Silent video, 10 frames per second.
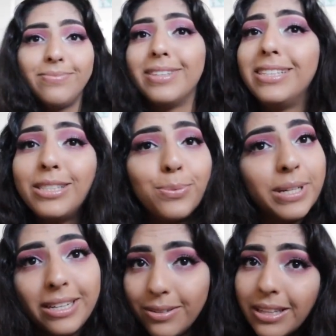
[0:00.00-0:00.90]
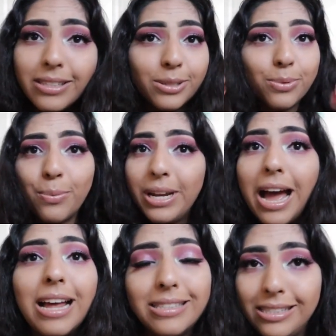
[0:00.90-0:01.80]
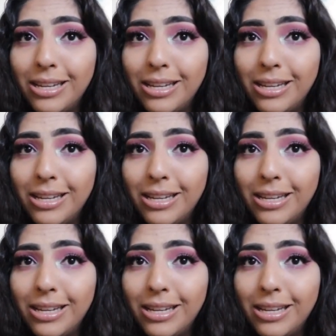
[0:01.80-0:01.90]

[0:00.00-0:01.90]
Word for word: this is what this is what we got.